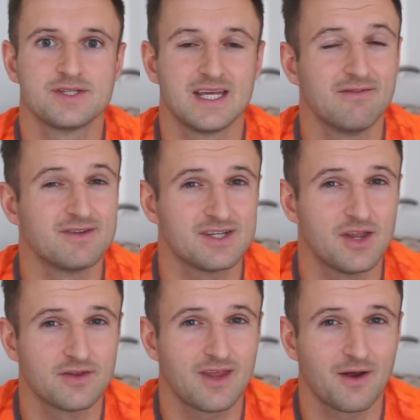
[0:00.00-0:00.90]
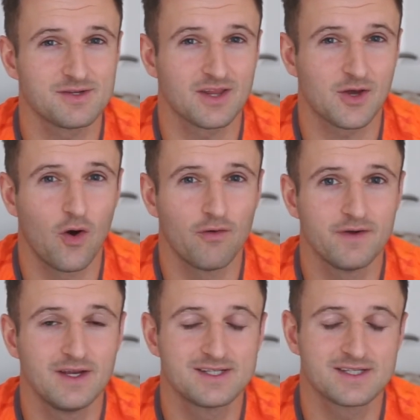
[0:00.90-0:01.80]
even down to the
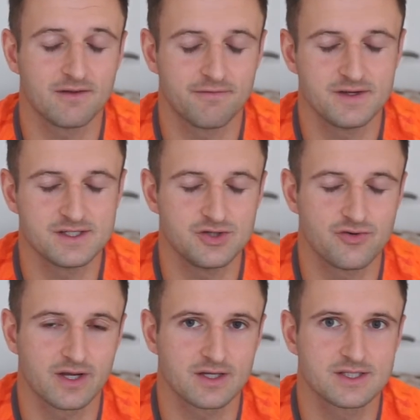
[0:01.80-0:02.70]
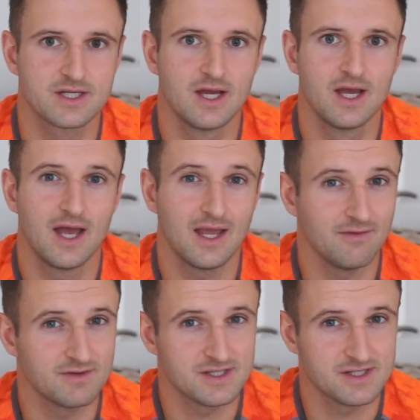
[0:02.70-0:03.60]
coffees, to the fizzy drinks,
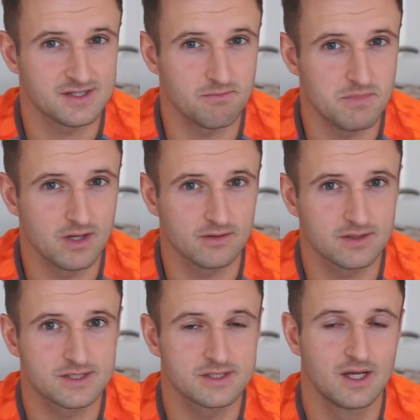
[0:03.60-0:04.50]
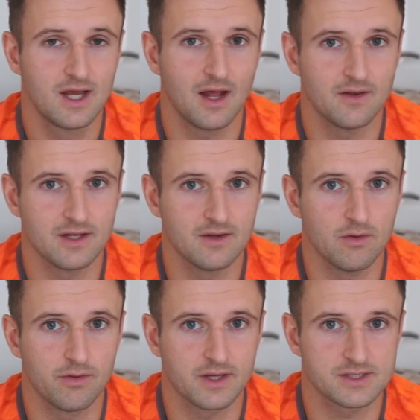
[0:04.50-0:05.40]
even into milks and little
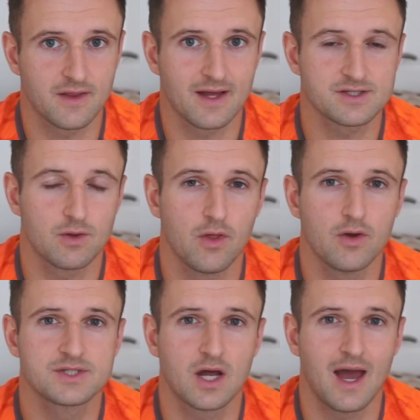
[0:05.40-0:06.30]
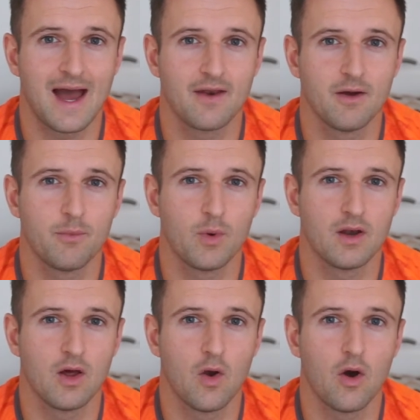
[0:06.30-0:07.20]
things like that. So those kind of add up when
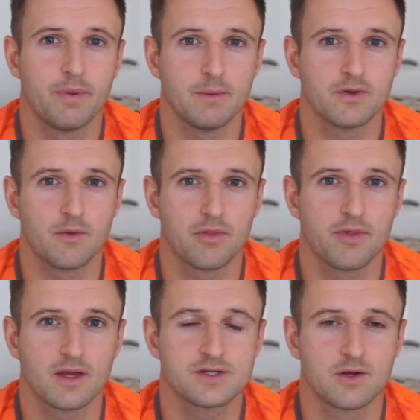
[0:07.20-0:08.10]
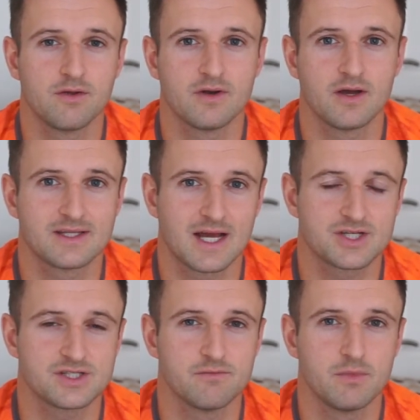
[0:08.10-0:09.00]
a lot of people don't think. So even like
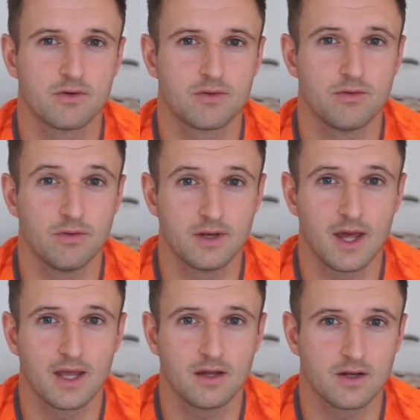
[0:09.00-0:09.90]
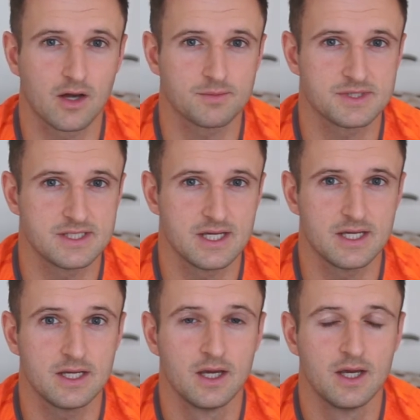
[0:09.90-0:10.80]
dashes of milk through the day in your cups of
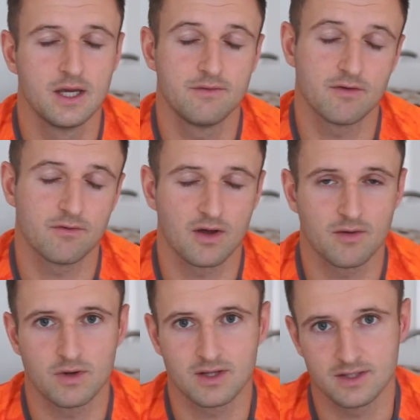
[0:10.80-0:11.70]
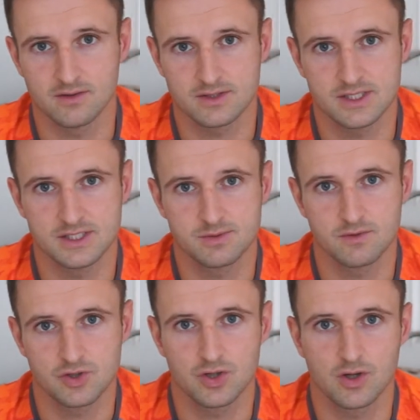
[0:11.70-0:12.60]
tea, if you have like a little teaspoon
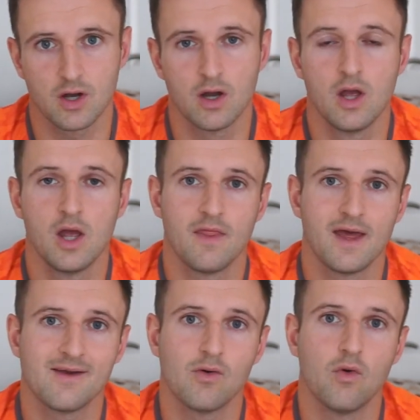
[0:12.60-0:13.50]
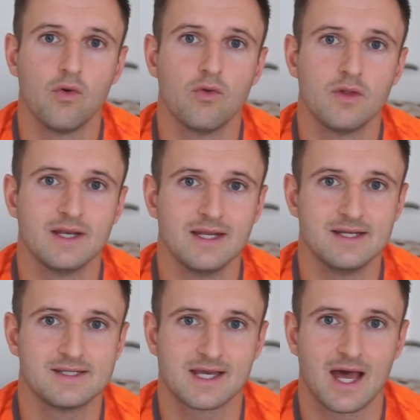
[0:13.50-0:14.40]
of sugar, they all
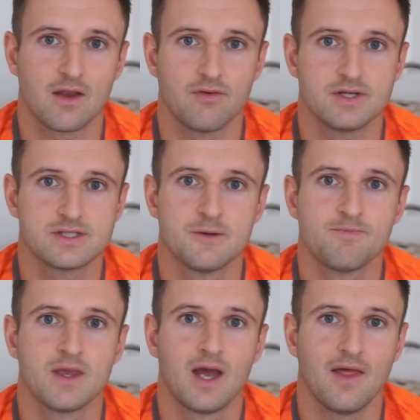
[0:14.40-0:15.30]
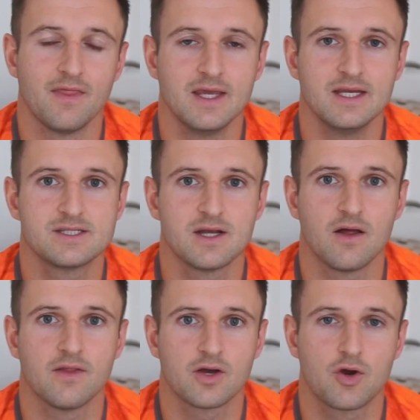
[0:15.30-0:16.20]
lead to calories. And these
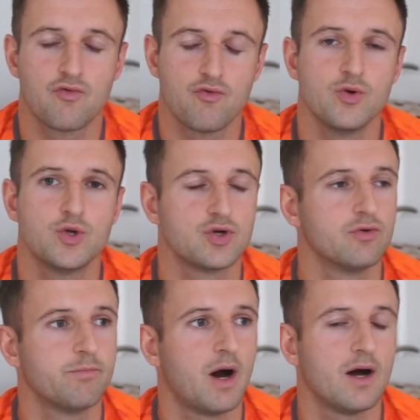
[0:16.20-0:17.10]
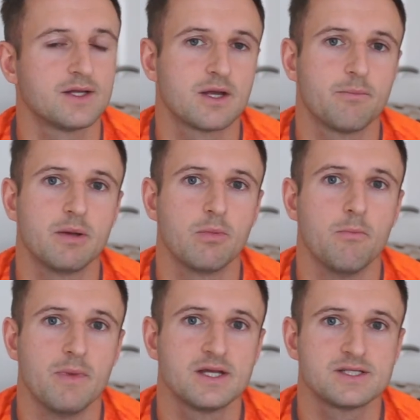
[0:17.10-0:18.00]
are the crucial parts that people
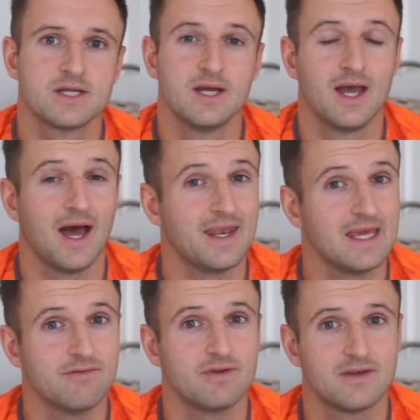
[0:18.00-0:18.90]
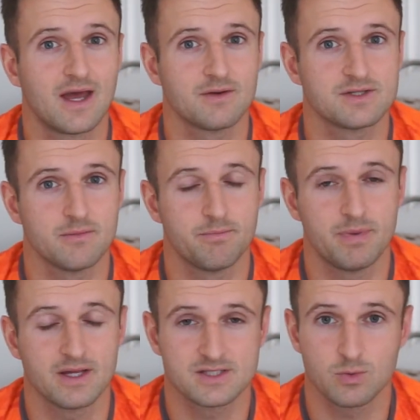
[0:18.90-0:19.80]
miss, and even down to the
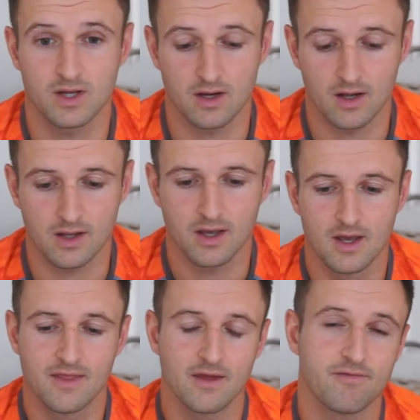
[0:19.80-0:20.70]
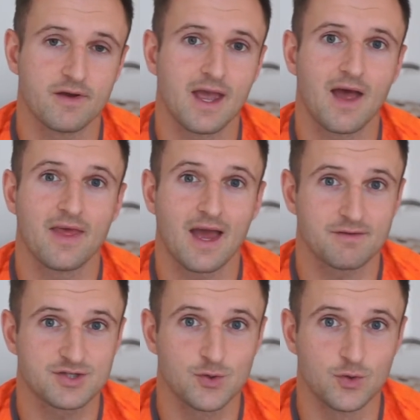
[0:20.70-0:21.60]
bits where like they forget they have
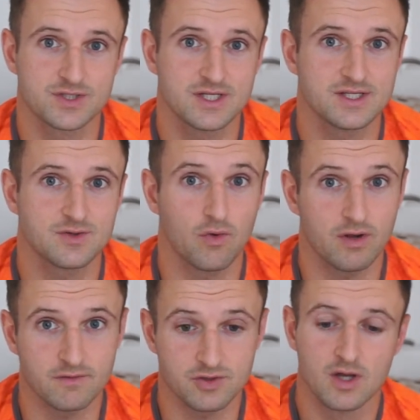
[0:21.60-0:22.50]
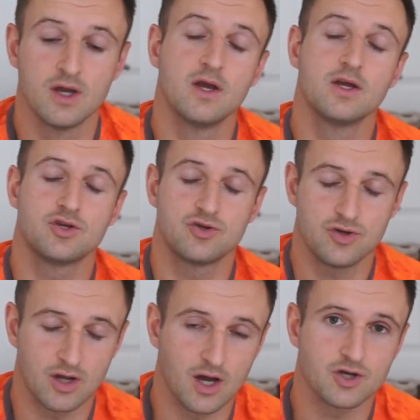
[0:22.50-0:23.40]
sauces or even
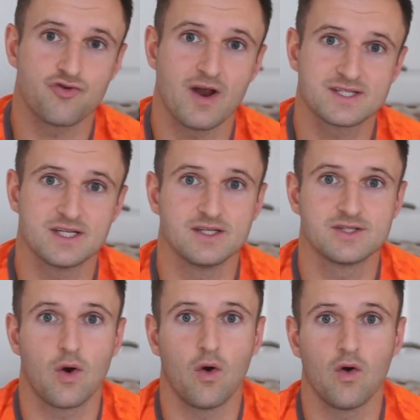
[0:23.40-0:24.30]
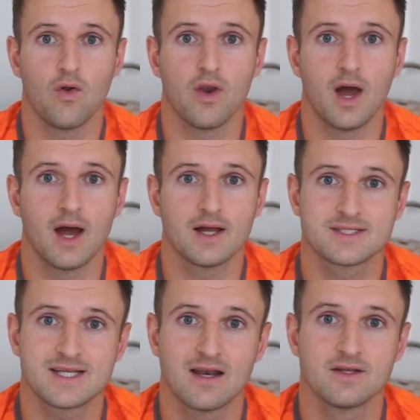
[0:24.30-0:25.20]
dressings on
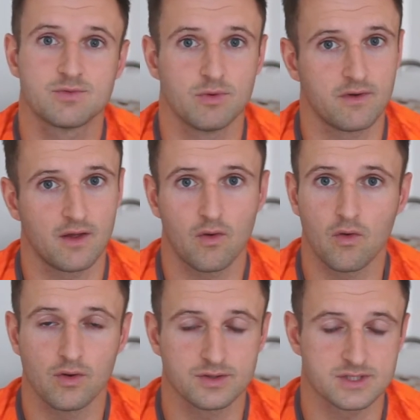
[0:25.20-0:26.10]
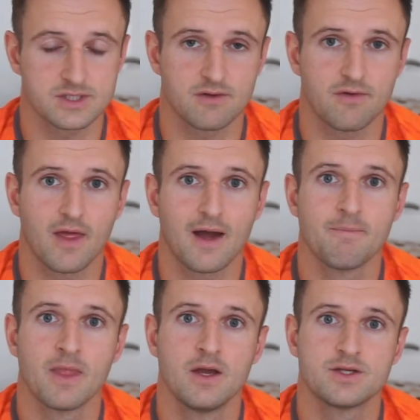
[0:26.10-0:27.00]
salads with like oils and stuff like that.
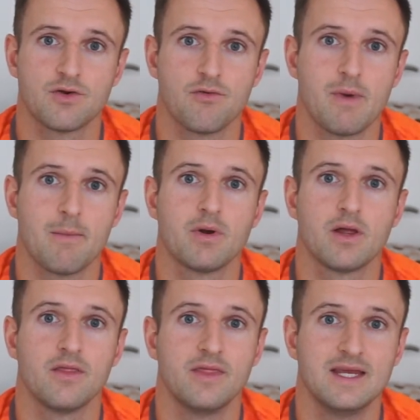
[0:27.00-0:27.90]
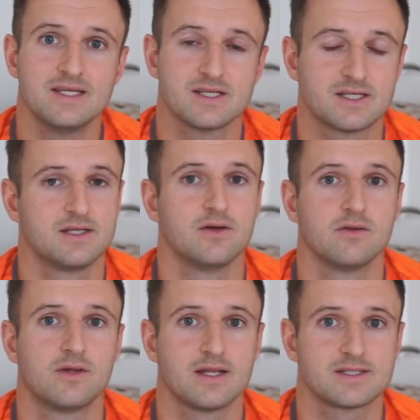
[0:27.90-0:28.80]
So remember, these are still
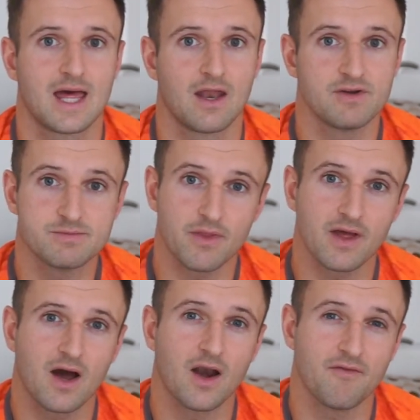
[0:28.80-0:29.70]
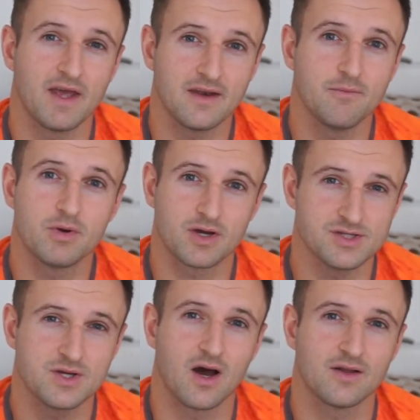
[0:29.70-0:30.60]
dense calories, but they're kind of hidden because
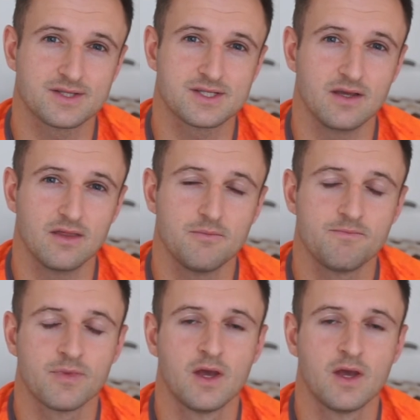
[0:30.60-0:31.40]
you can't see them.